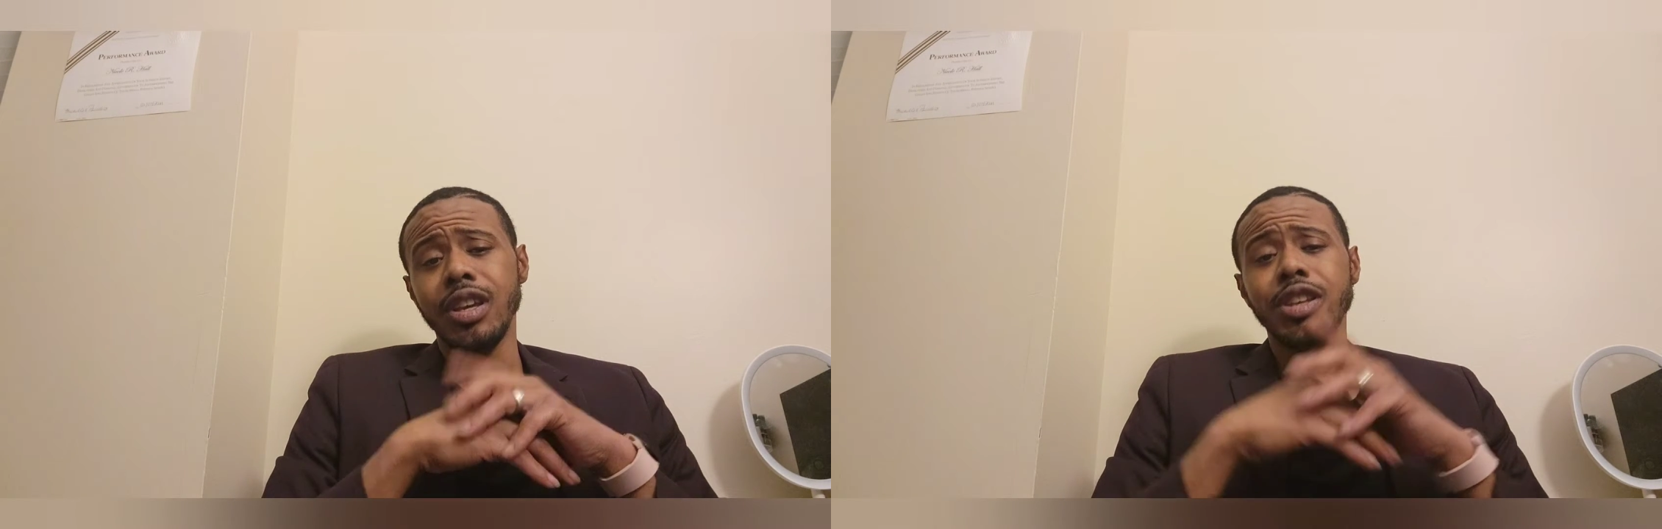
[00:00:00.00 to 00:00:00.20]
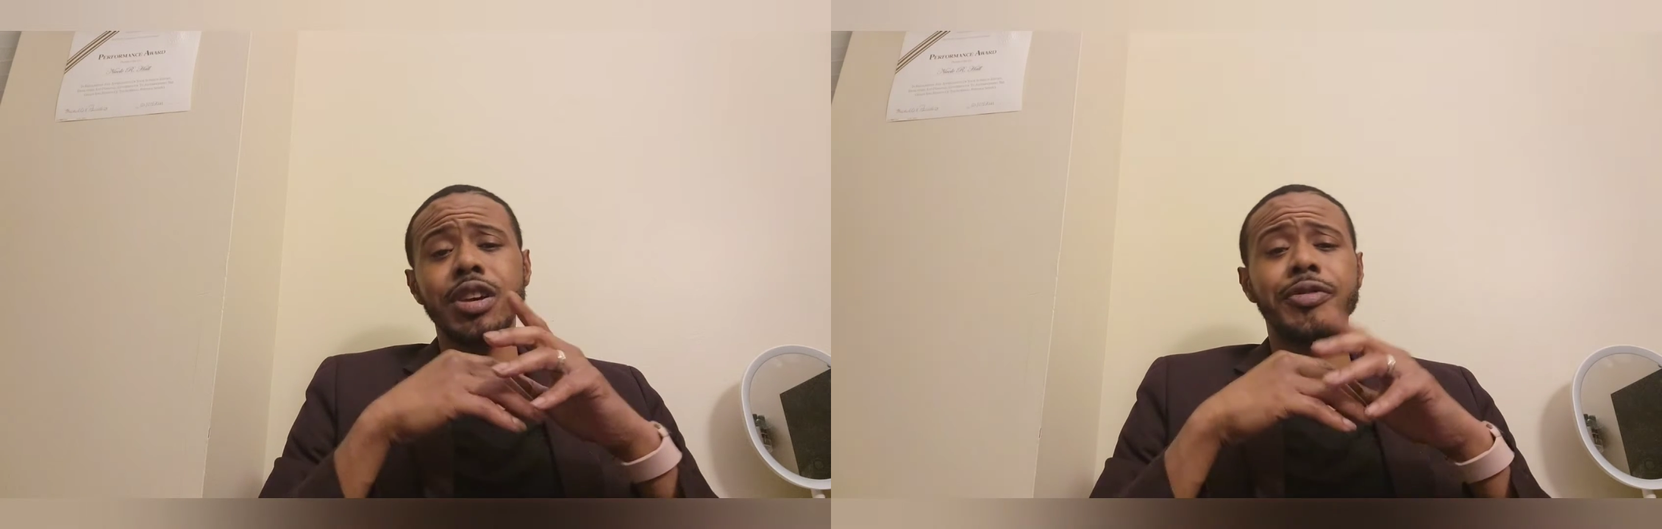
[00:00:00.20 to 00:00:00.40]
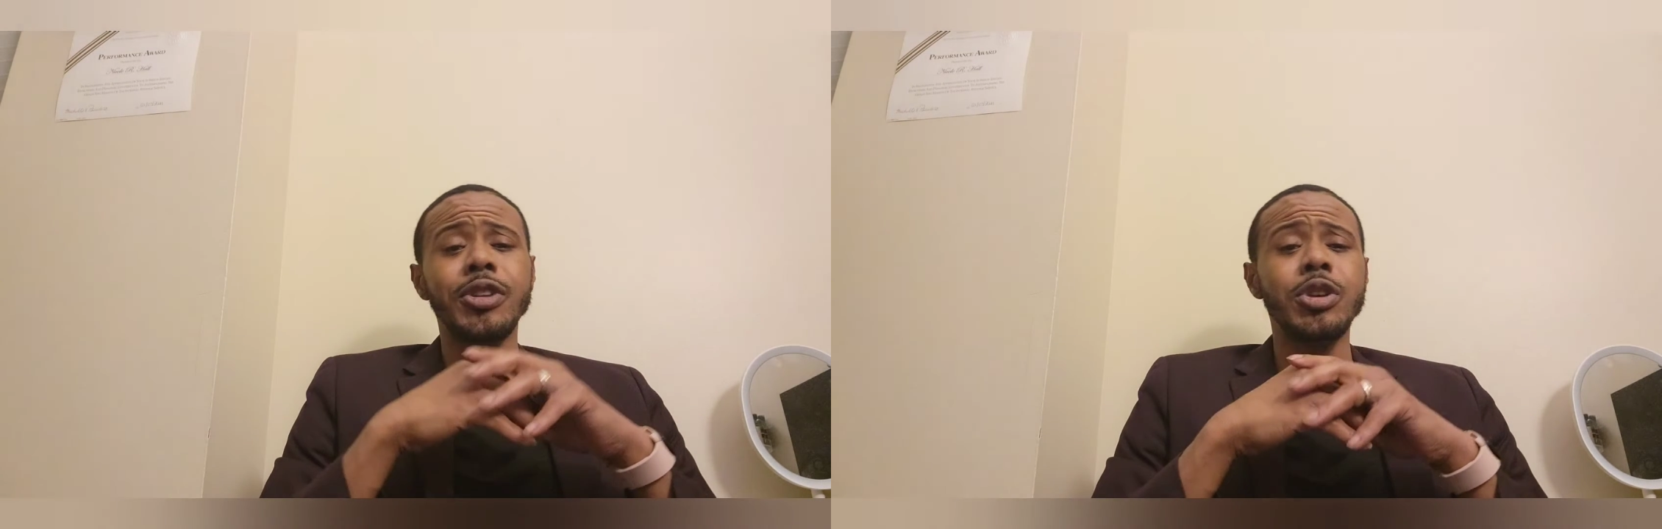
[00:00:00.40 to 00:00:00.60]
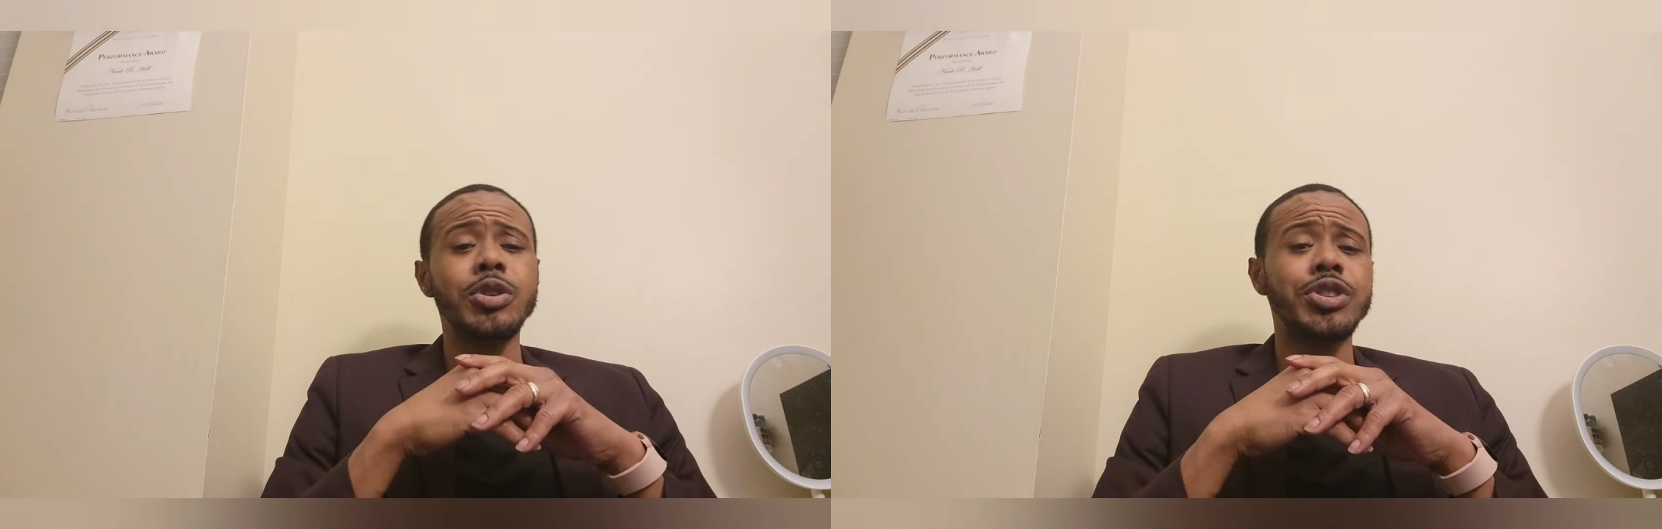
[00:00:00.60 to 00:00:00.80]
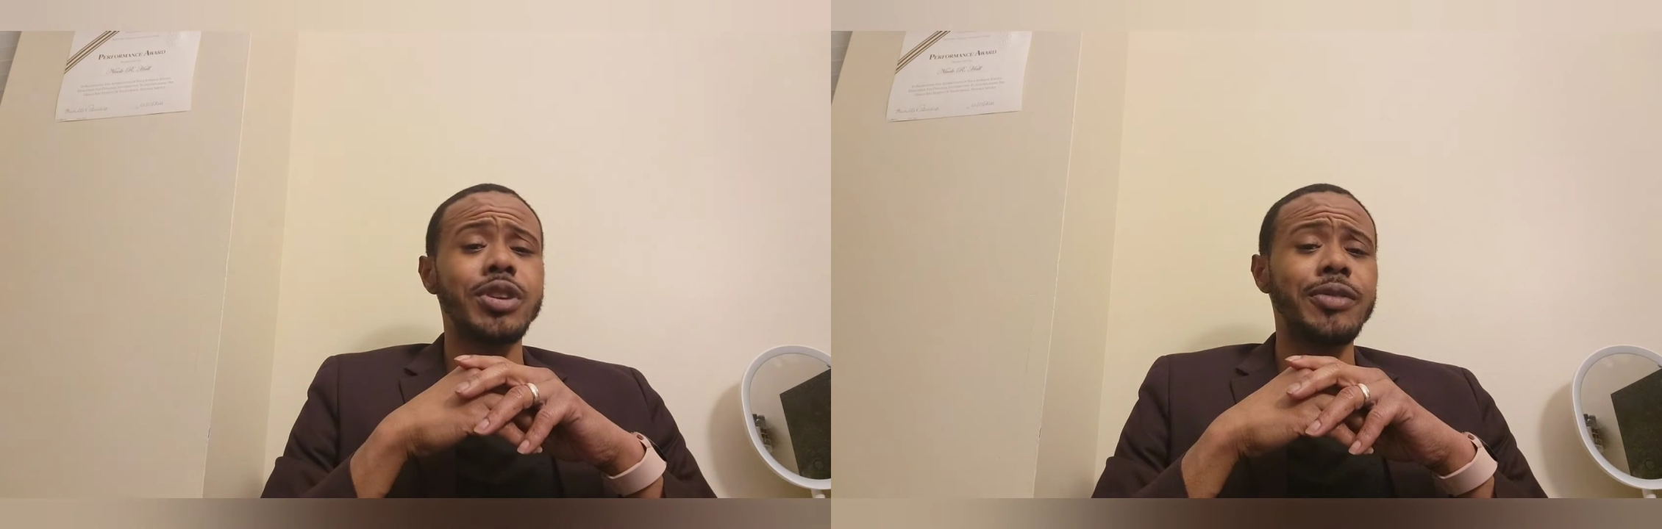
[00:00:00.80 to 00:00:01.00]
your
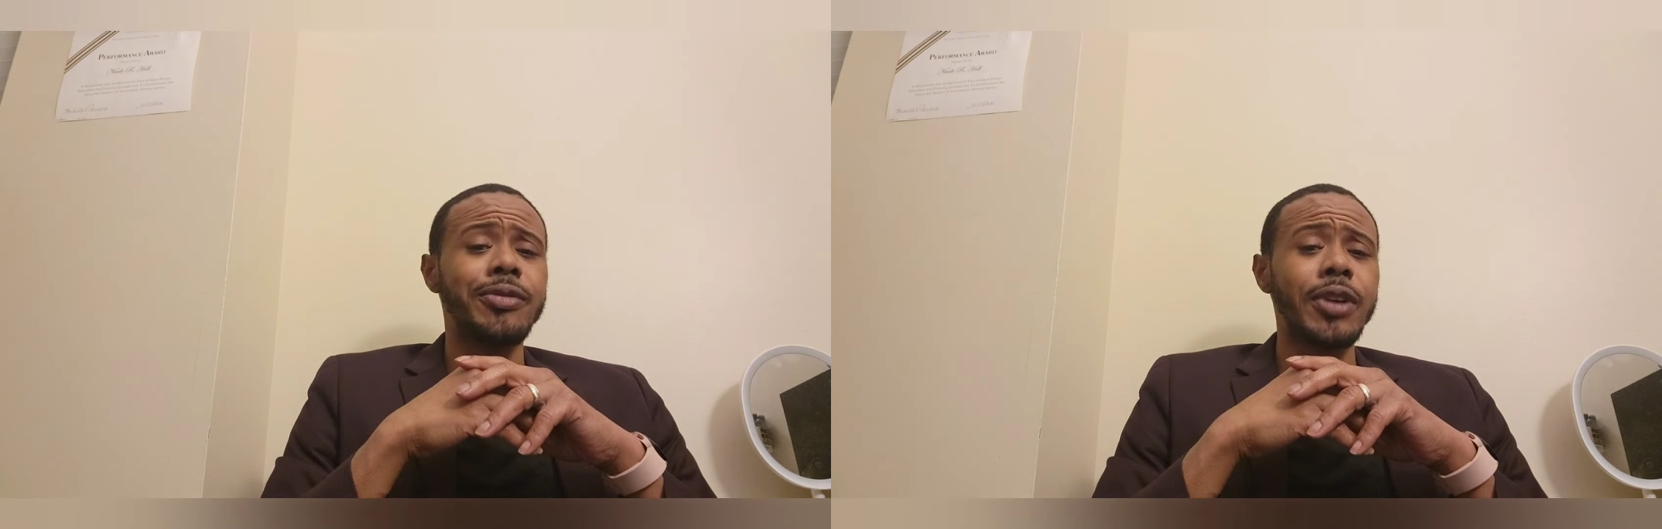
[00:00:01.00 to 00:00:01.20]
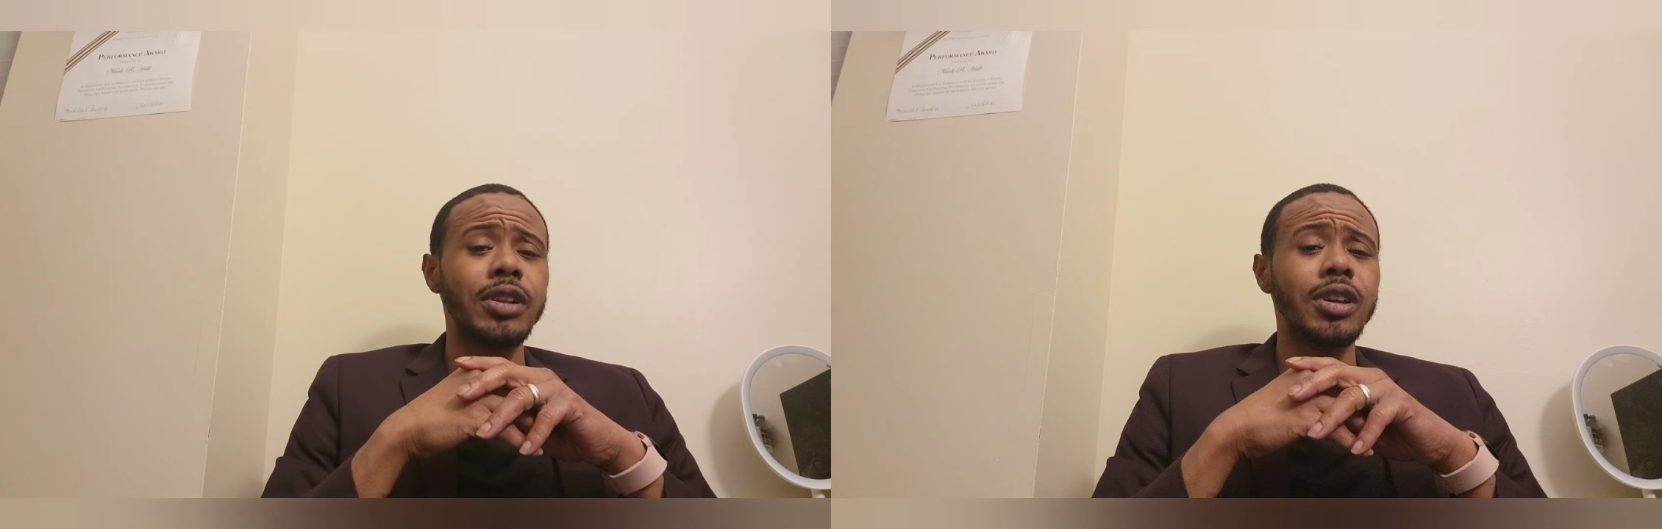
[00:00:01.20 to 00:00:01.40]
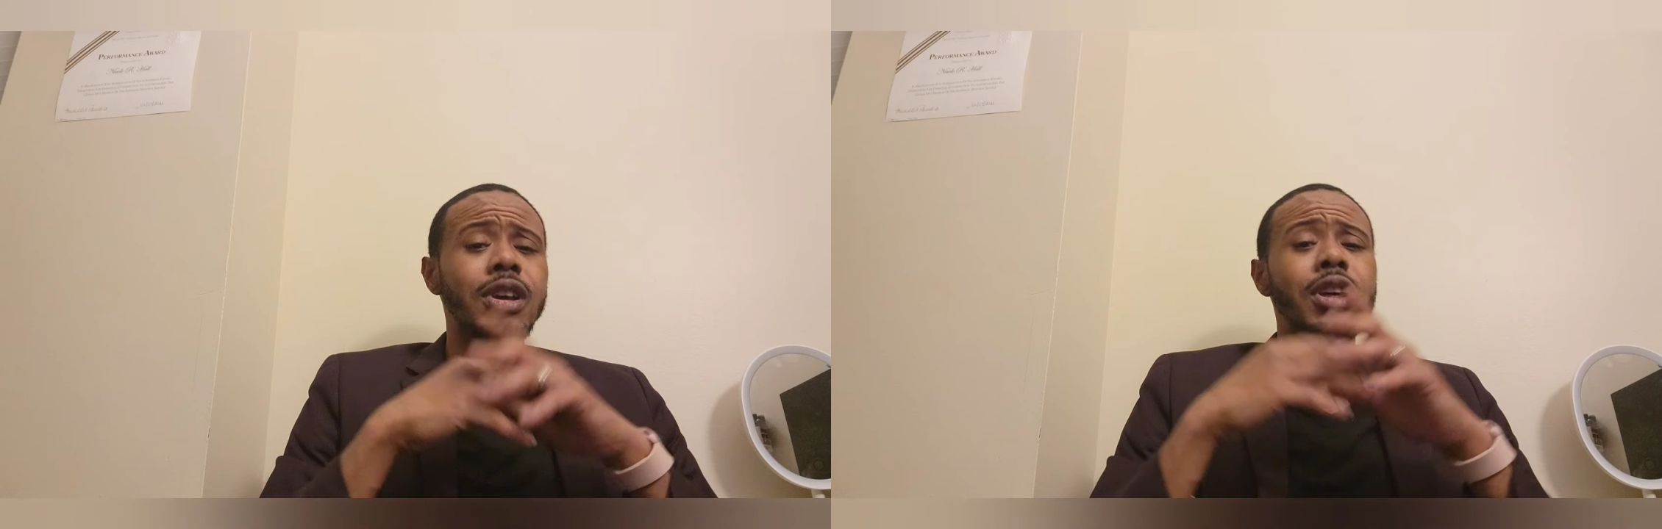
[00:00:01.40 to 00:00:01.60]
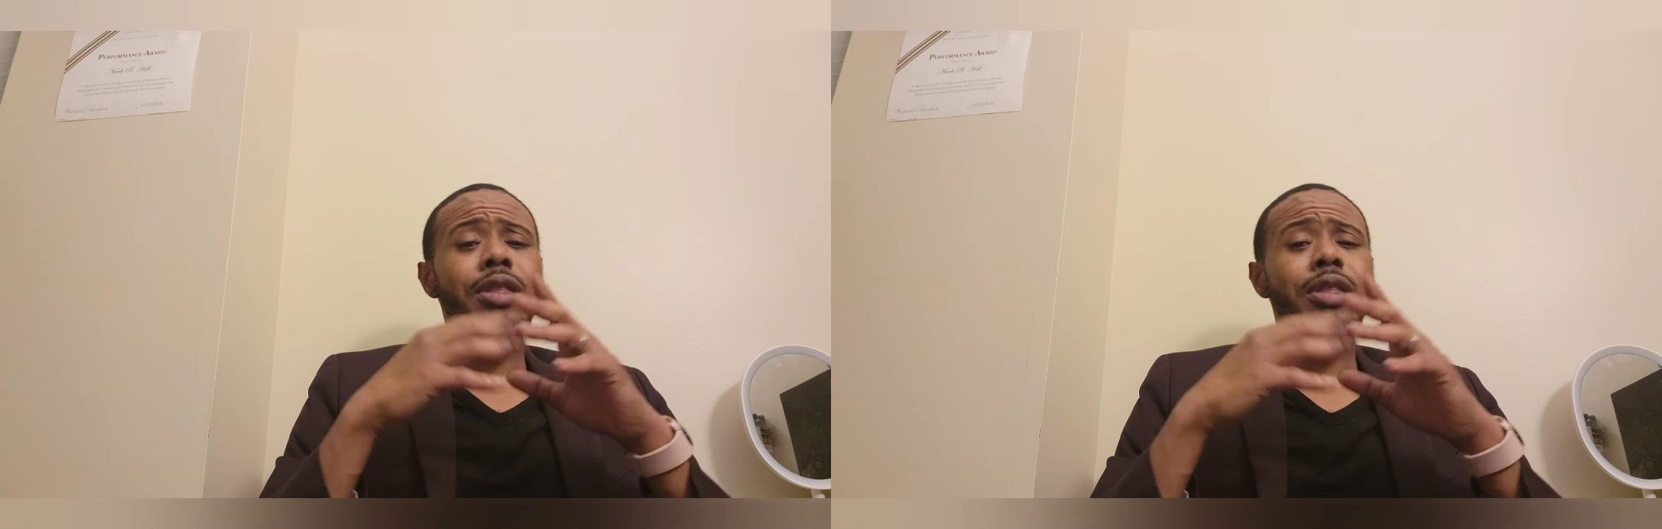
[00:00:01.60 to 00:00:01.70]
fiduciary fella,